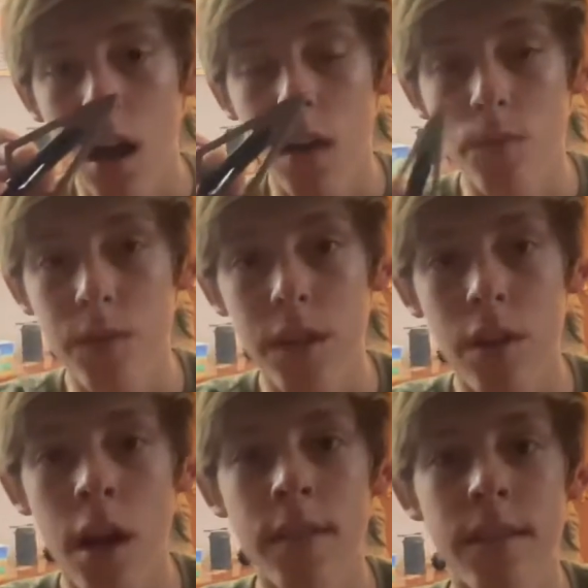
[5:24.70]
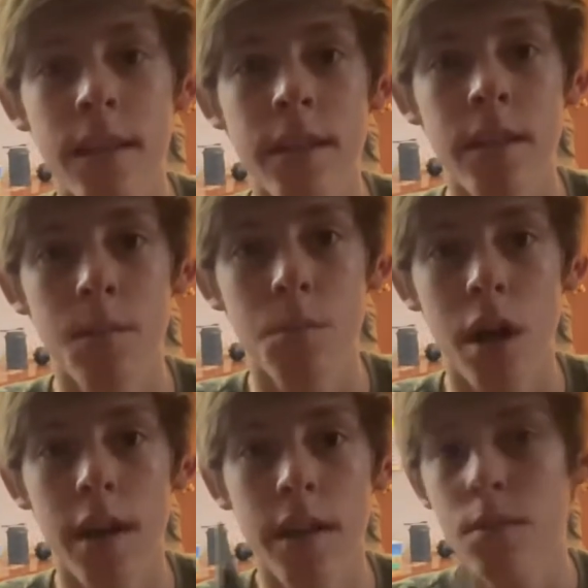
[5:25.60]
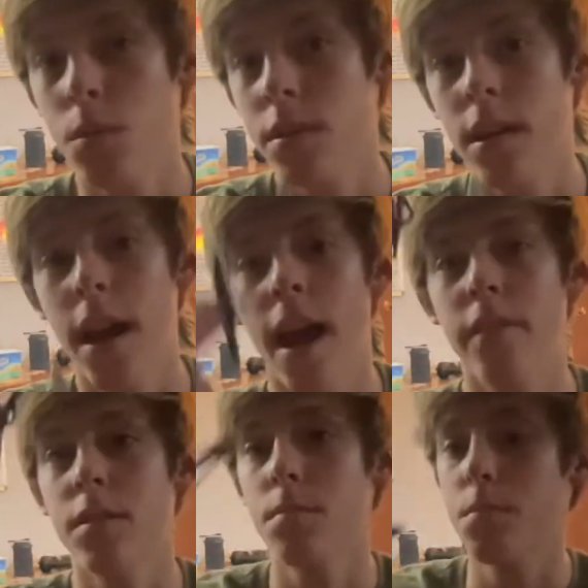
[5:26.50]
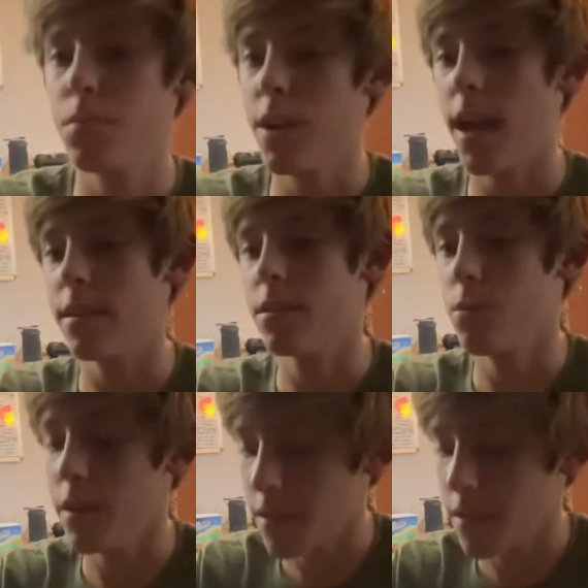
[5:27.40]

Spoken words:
real hunting broadheads, the ones that I haven't practiced with